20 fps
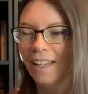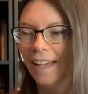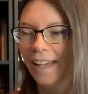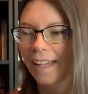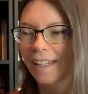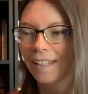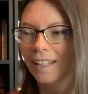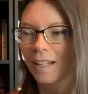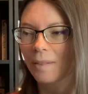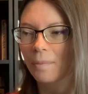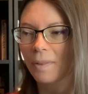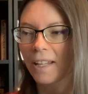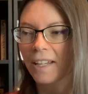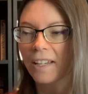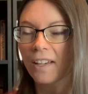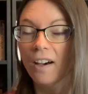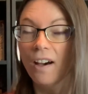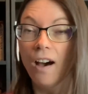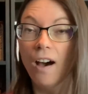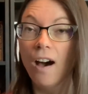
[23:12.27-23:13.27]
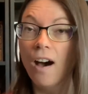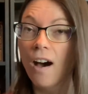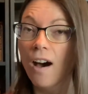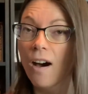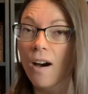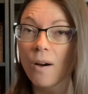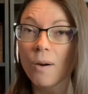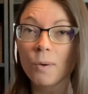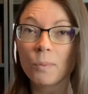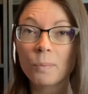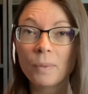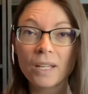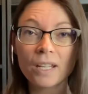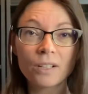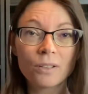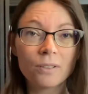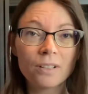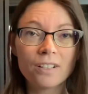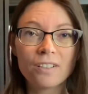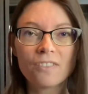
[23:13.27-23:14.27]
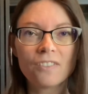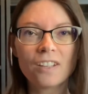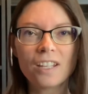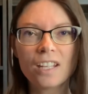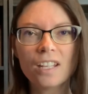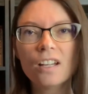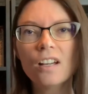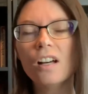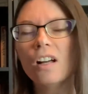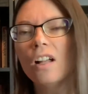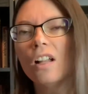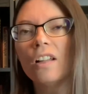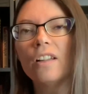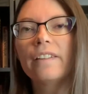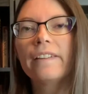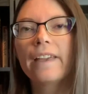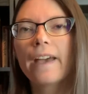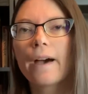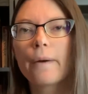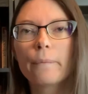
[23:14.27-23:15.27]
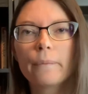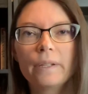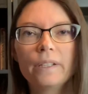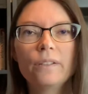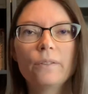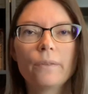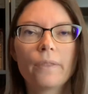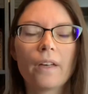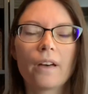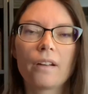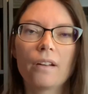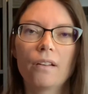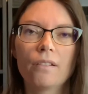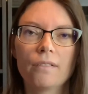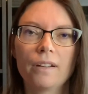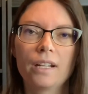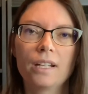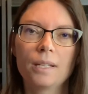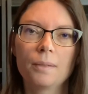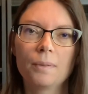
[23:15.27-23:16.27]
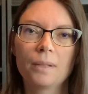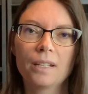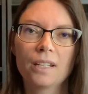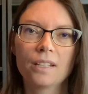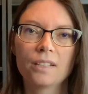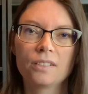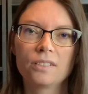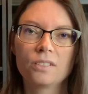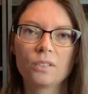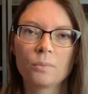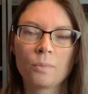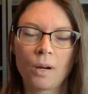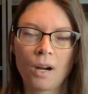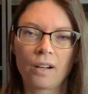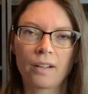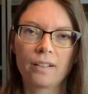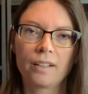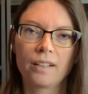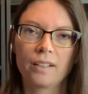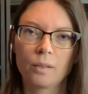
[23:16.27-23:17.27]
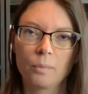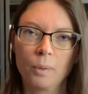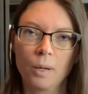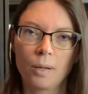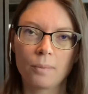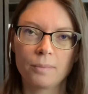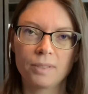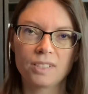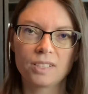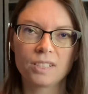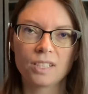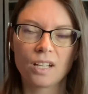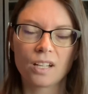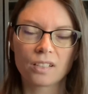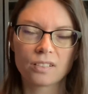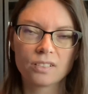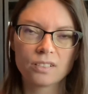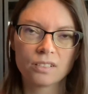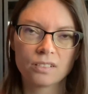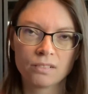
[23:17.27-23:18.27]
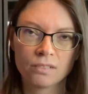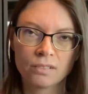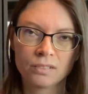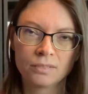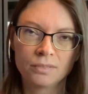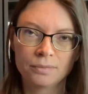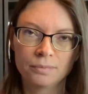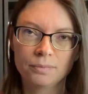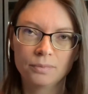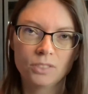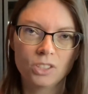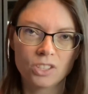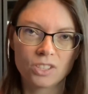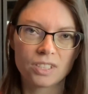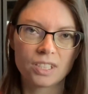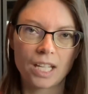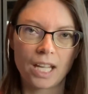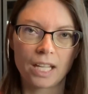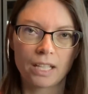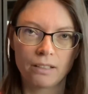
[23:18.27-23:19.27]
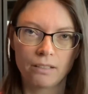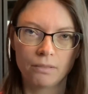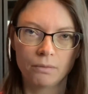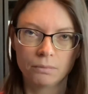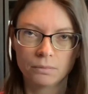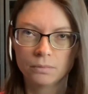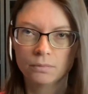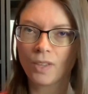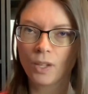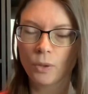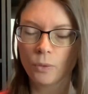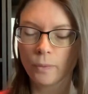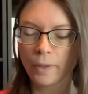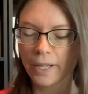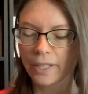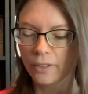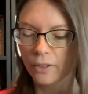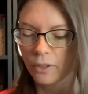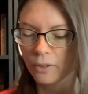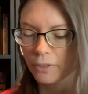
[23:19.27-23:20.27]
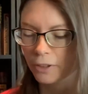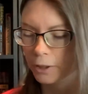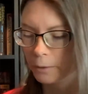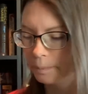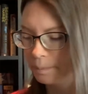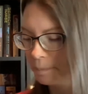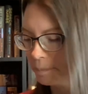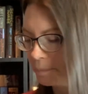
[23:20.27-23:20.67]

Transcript: and I'm like, oh, big reveal! Yeah, we knew that already because your marketing department sucks. Just saying. Rant over.